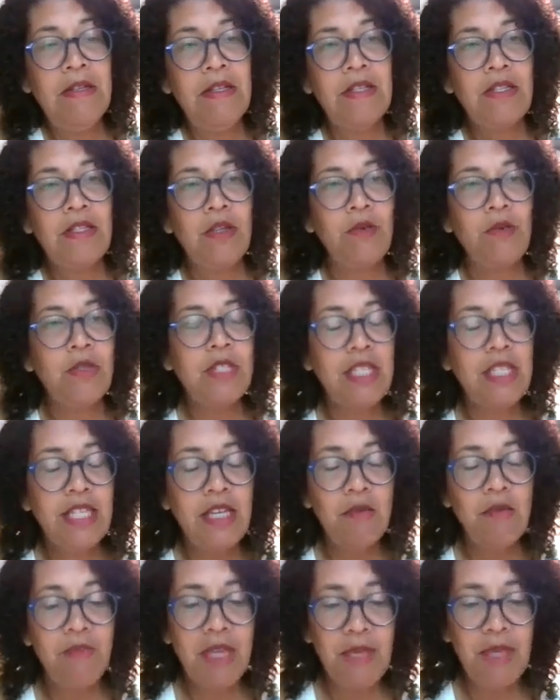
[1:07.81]
So
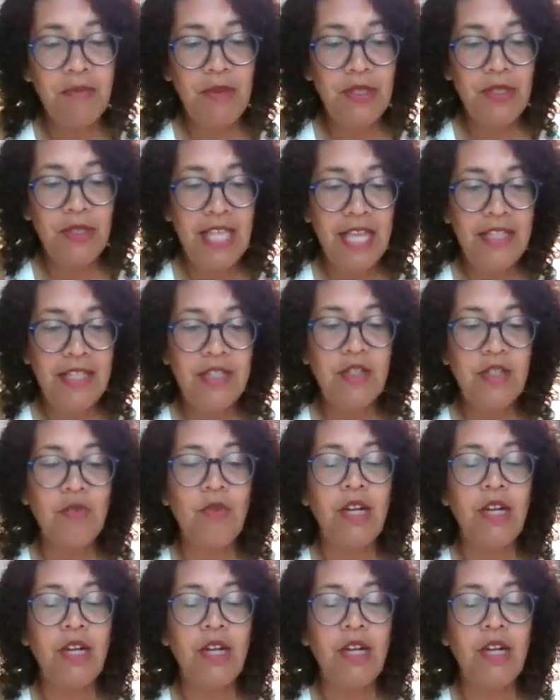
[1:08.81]
resilient people tend to